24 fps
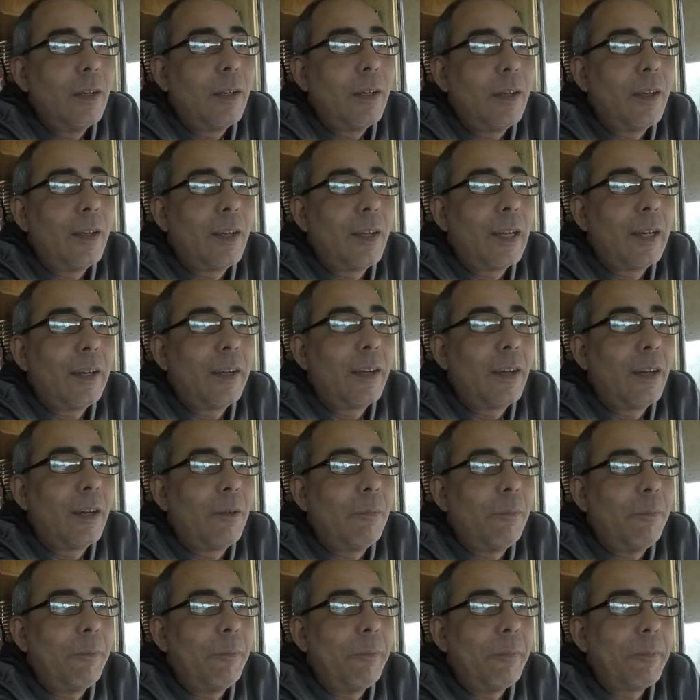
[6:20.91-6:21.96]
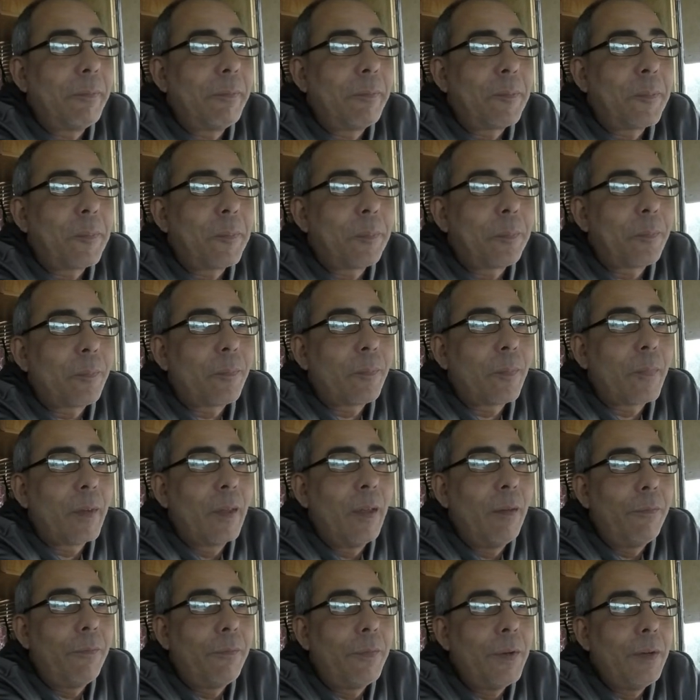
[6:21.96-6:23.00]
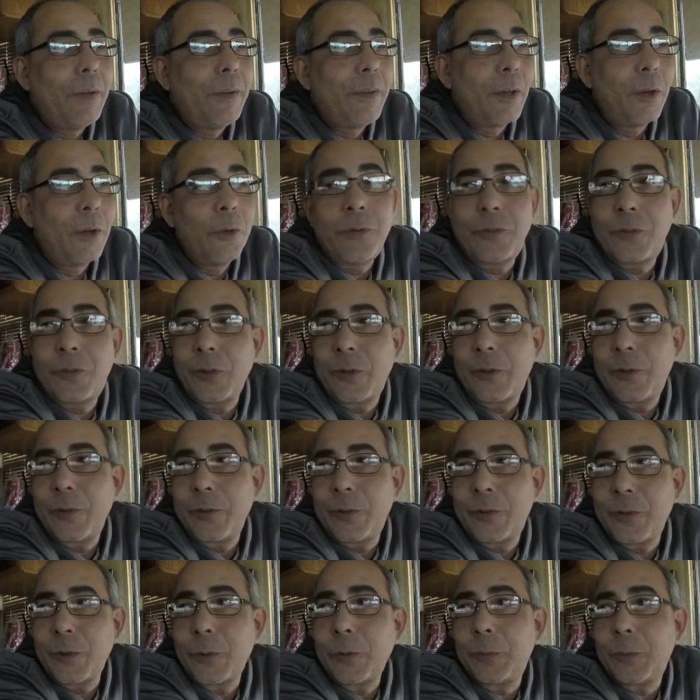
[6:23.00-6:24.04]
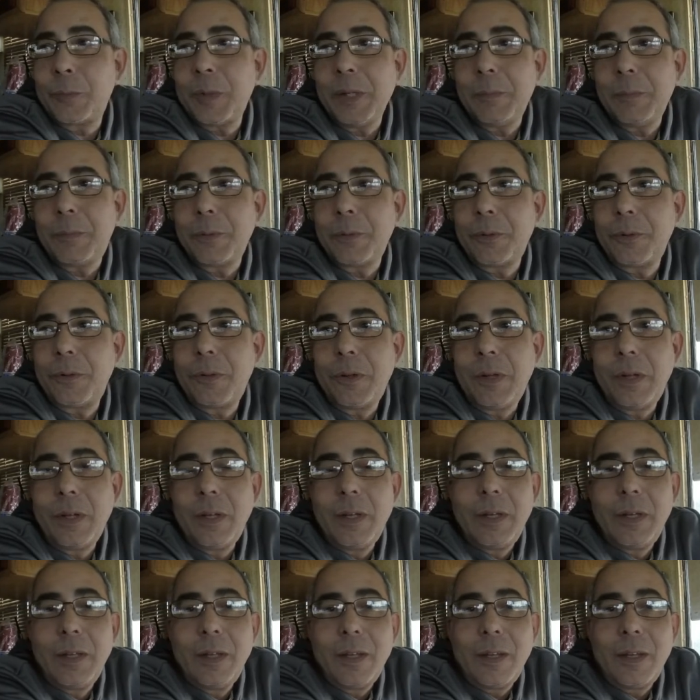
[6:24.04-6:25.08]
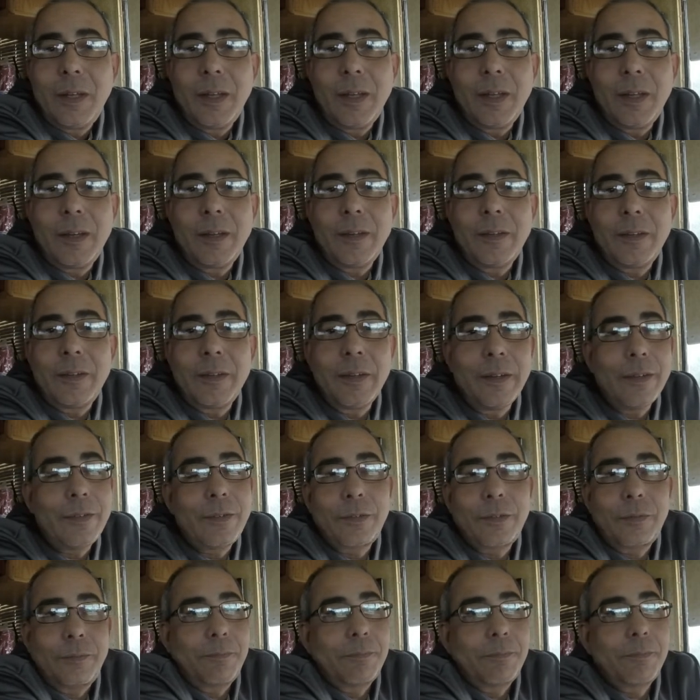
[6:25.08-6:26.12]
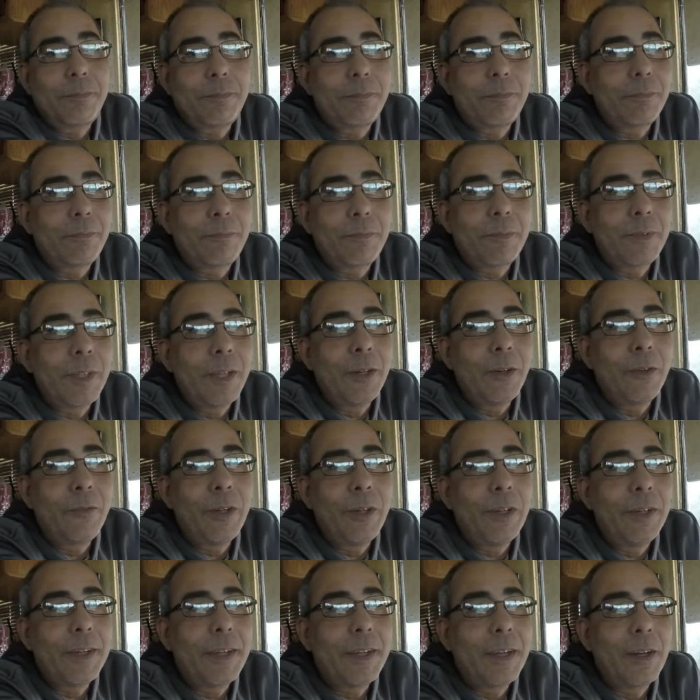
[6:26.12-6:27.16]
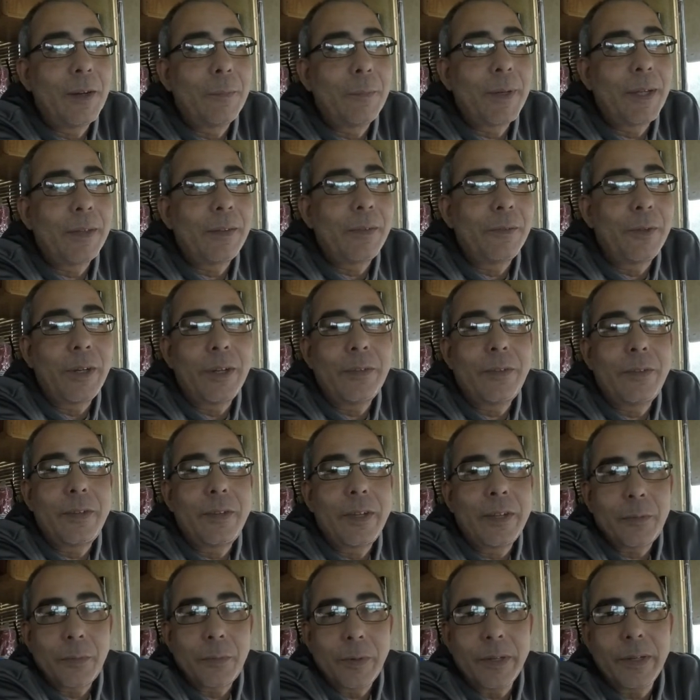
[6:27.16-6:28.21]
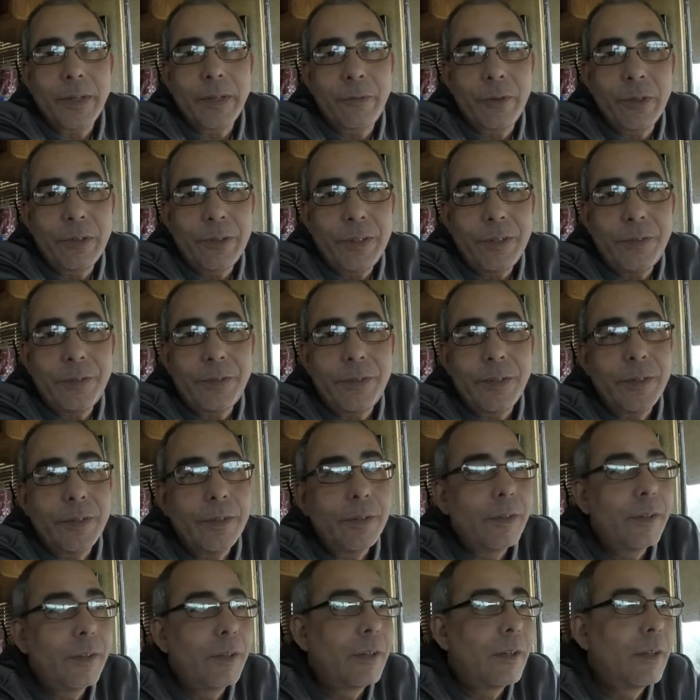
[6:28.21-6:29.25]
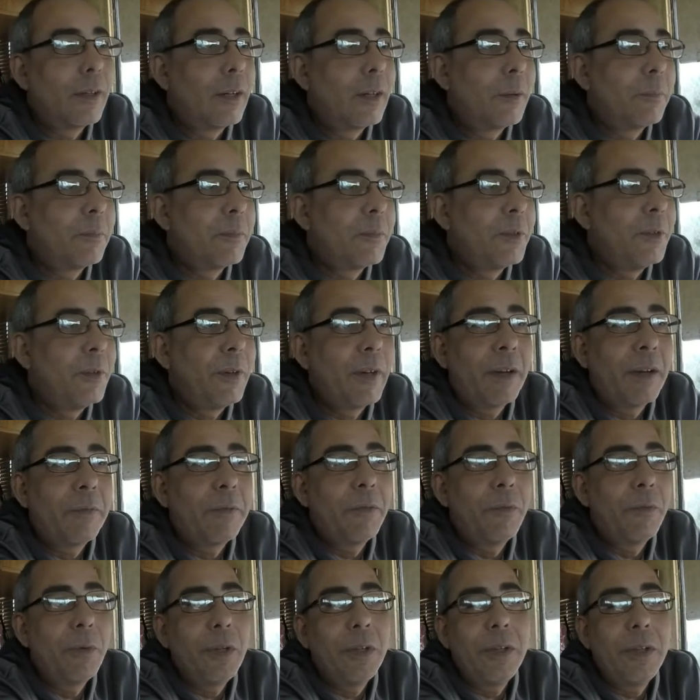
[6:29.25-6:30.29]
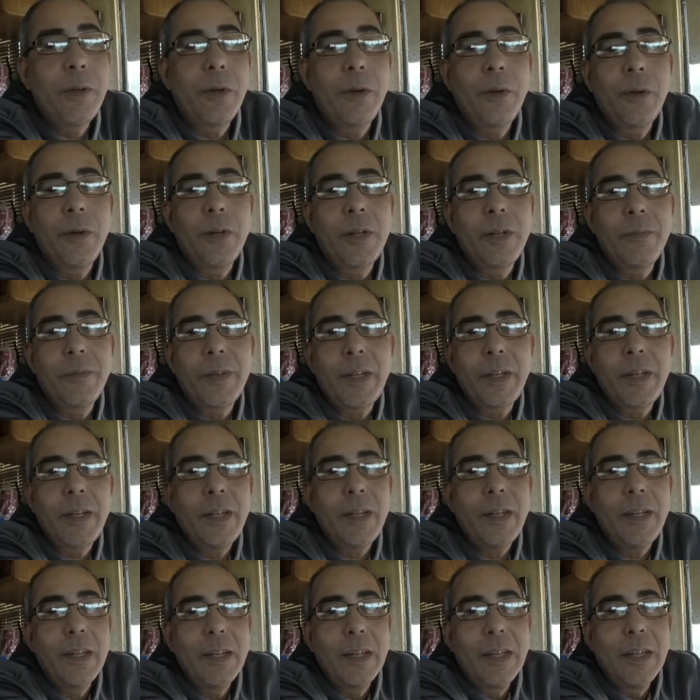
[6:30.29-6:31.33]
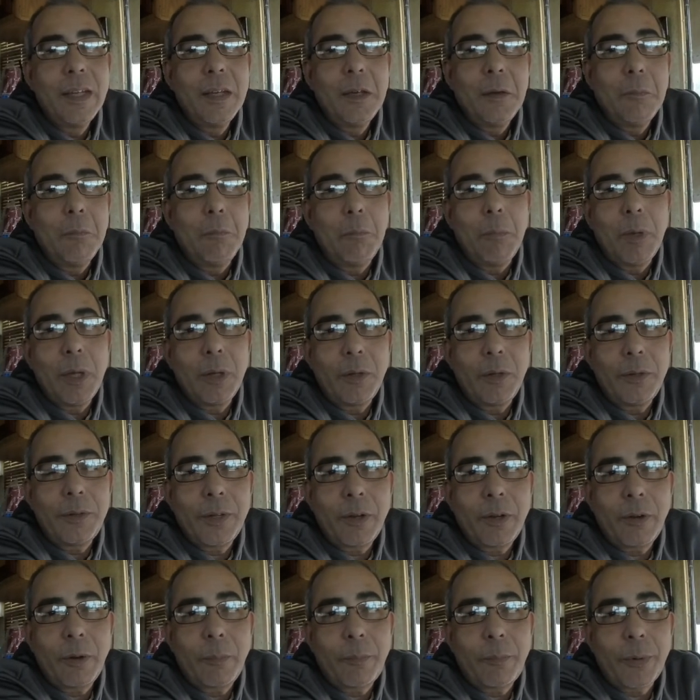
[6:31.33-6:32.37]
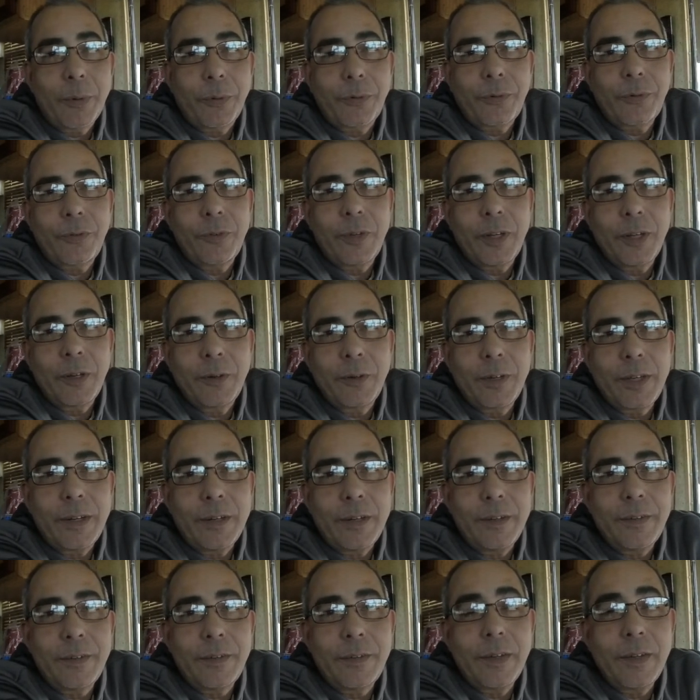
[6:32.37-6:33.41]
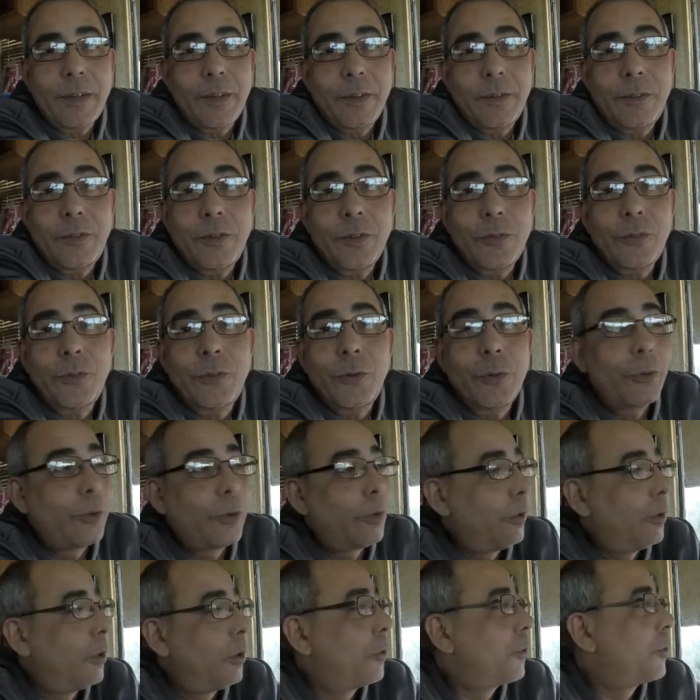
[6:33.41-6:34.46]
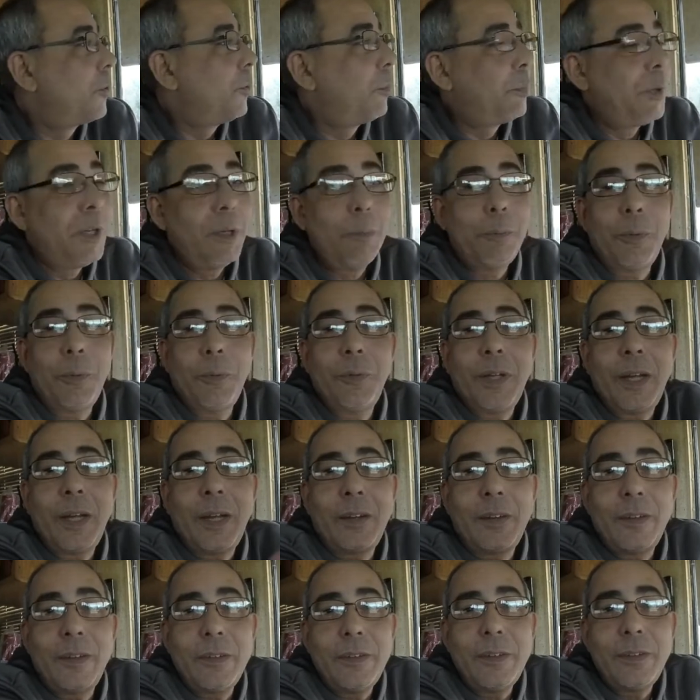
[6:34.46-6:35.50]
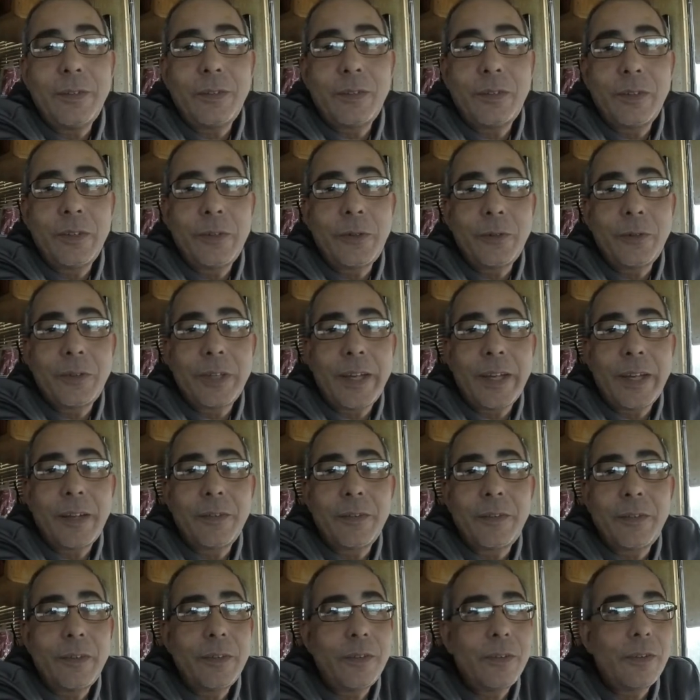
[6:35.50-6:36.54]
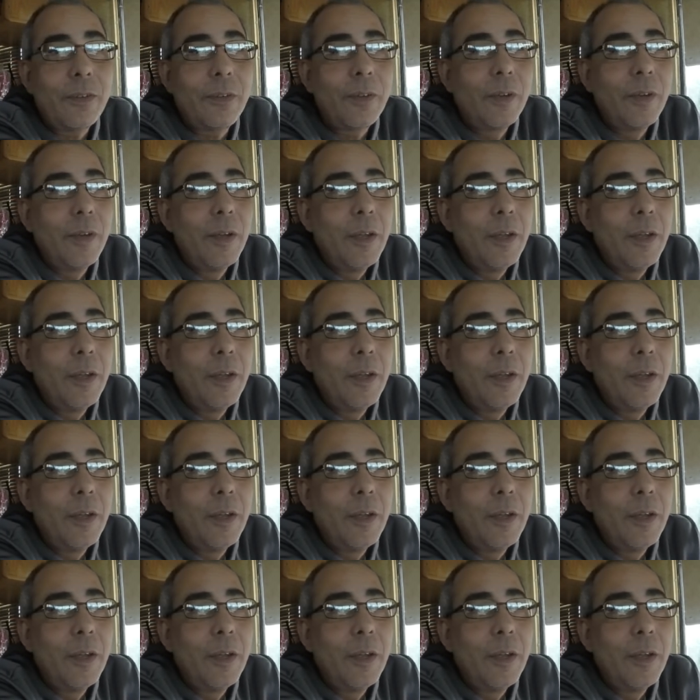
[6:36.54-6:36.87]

and feed those people, and they don't really care about the rest. That's why they released it. You haven't really heard of any military personnel getting sick. It's just your local people down in these little towns and